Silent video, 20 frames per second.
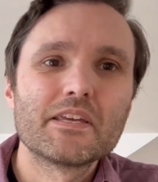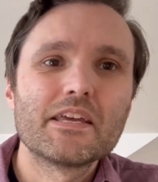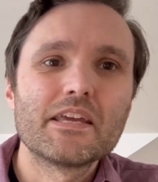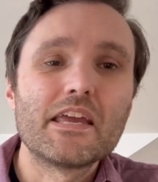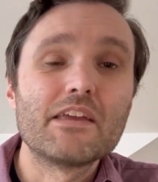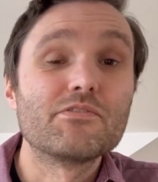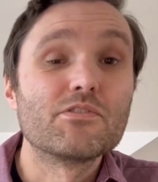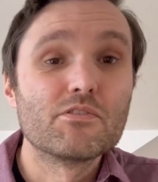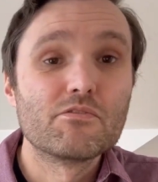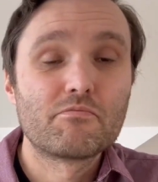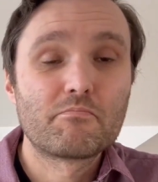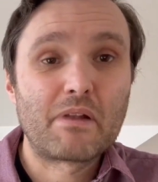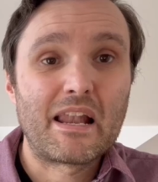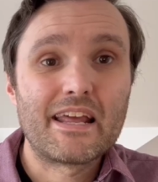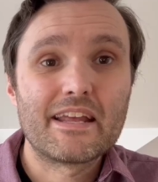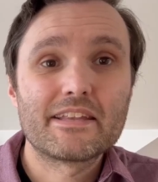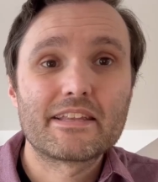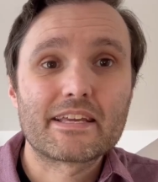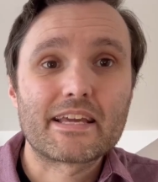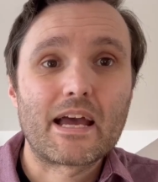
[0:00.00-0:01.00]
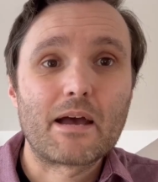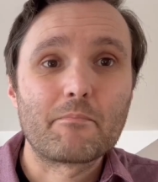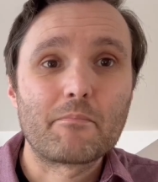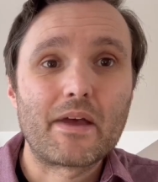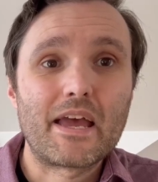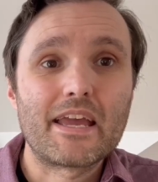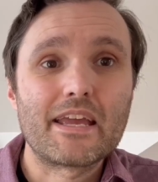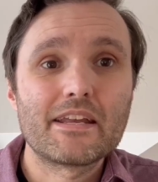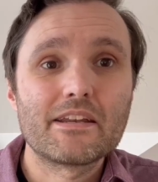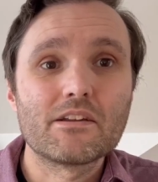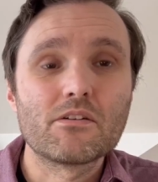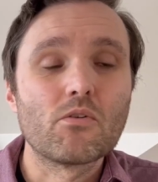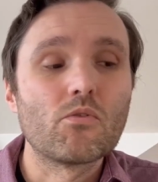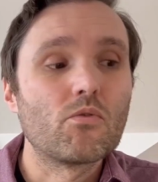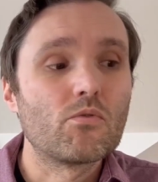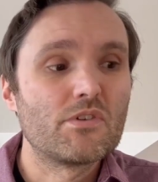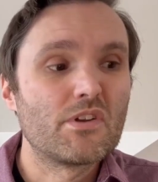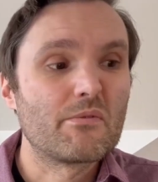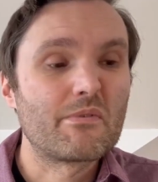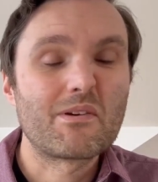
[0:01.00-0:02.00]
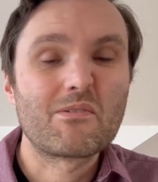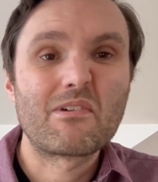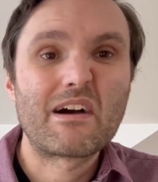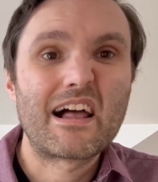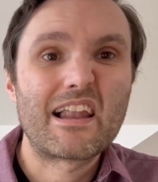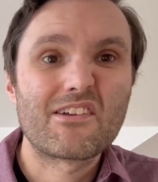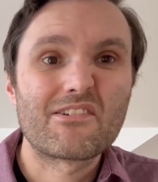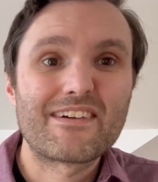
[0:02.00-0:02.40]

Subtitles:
If you've played the campaign or know it well